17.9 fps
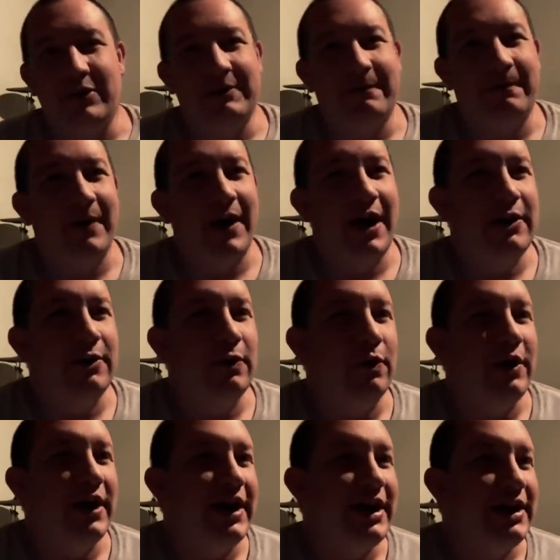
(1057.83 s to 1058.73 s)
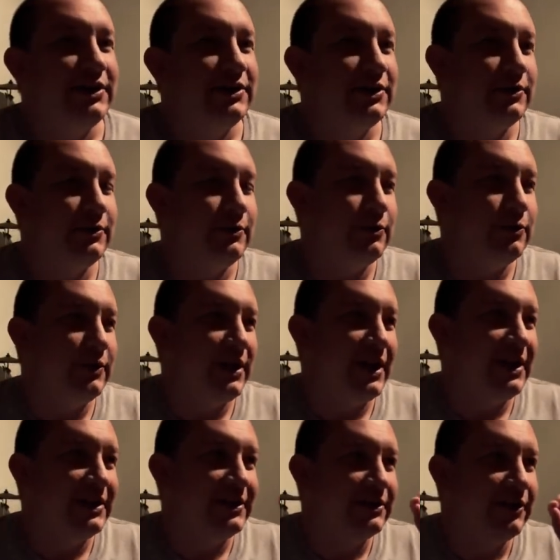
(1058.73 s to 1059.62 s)
would find a way to
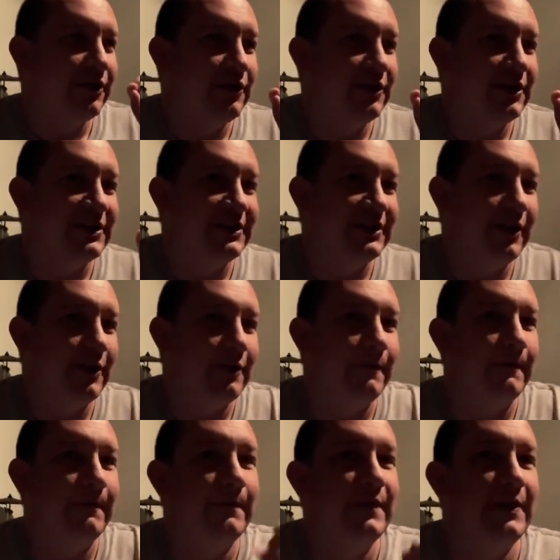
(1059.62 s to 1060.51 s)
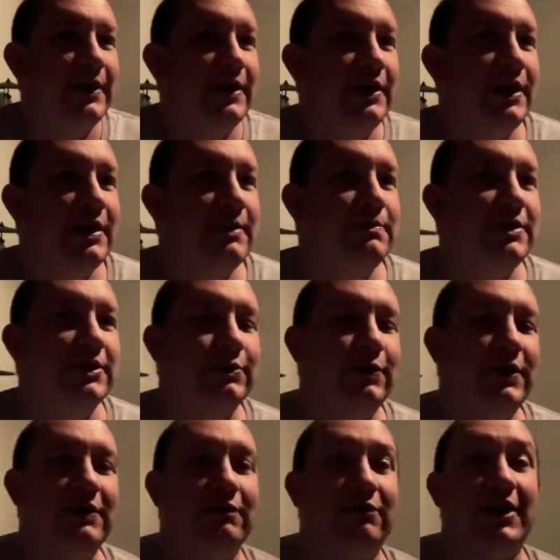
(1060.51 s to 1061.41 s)
insert itself in
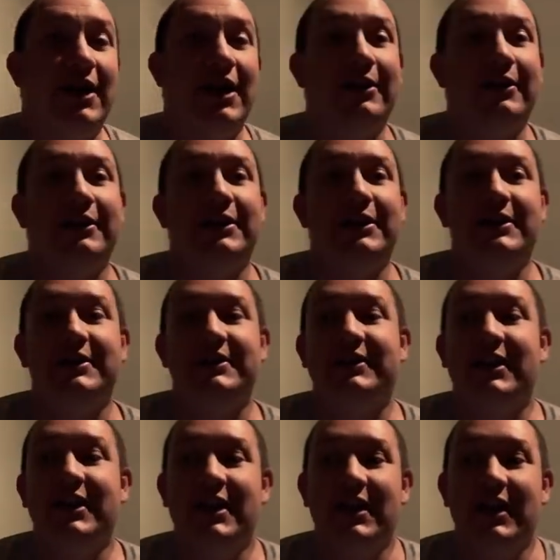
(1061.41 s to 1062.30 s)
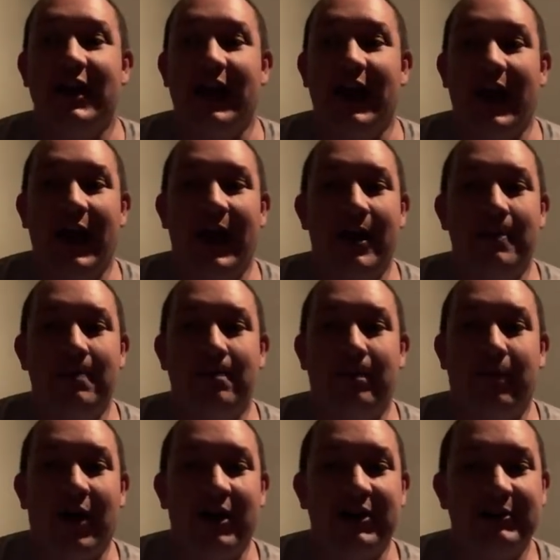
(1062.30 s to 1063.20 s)
between realities
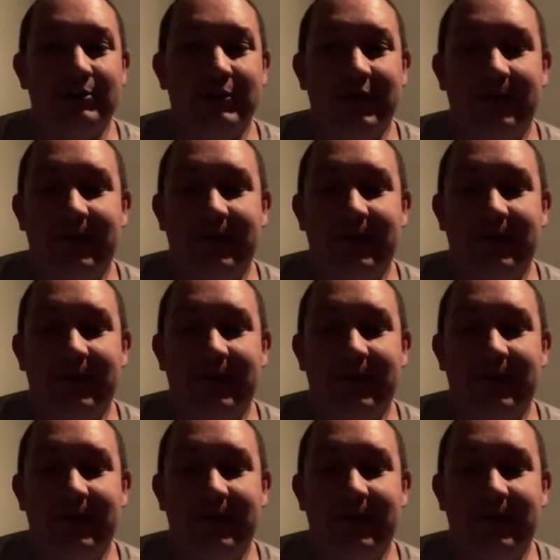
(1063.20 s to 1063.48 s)
and possibly